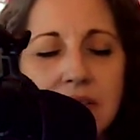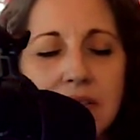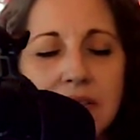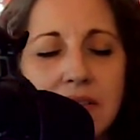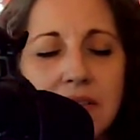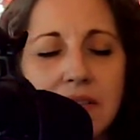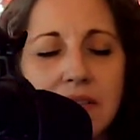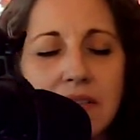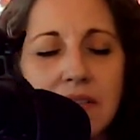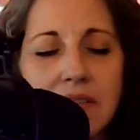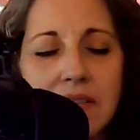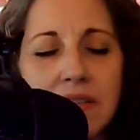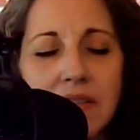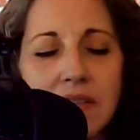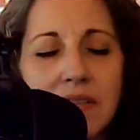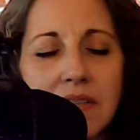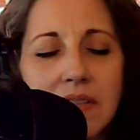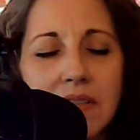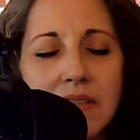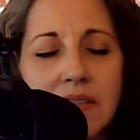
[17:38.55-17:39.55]

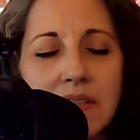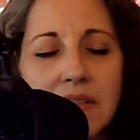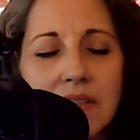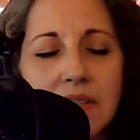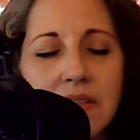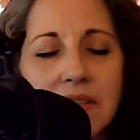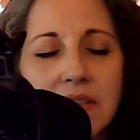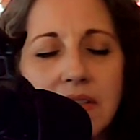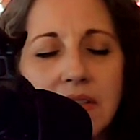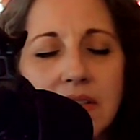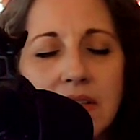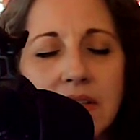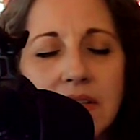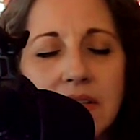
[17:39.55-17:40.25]
(no one is talking)